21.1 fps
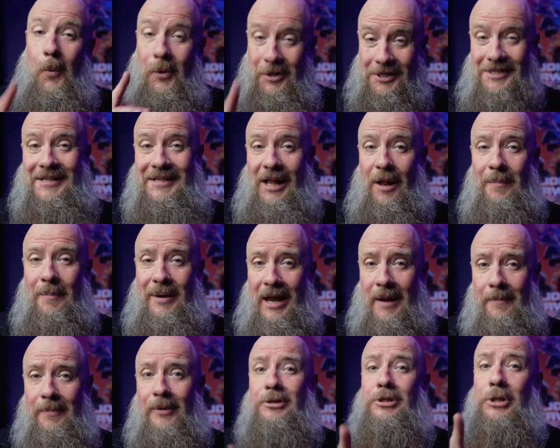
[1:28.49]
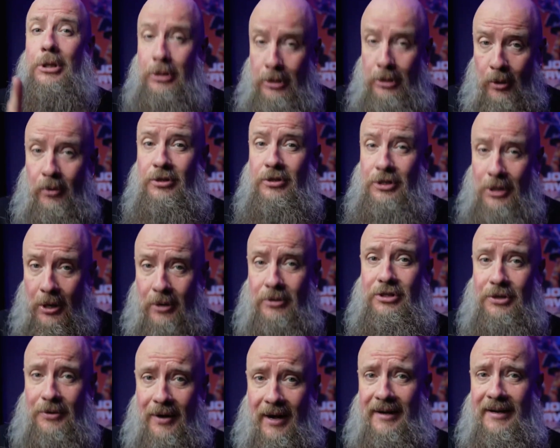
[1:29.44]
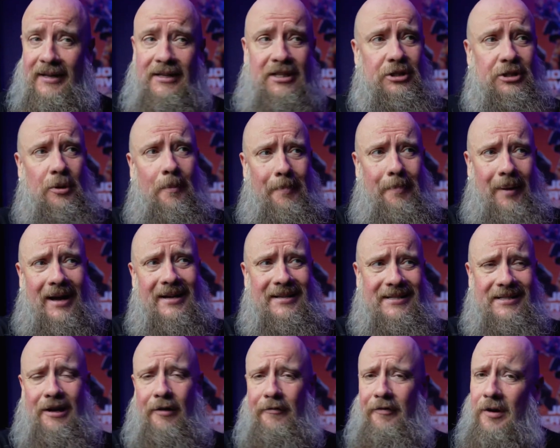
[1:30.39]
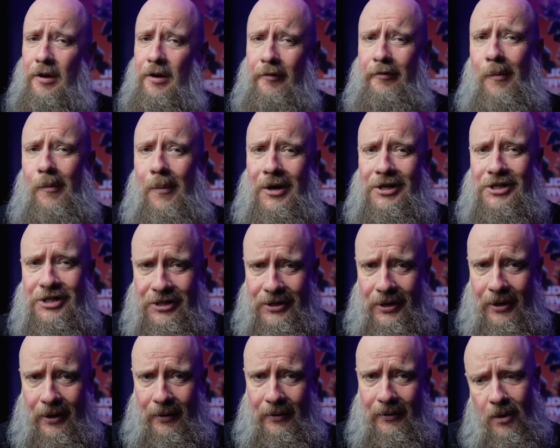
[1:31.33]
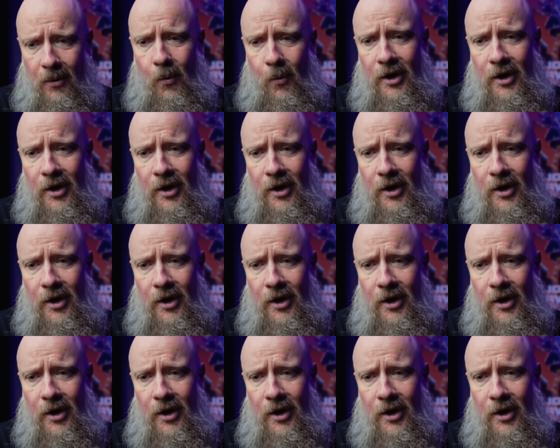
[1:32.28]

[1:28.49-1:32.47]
We'll still be able to use use those credits to buy stuff in Overwatch 2.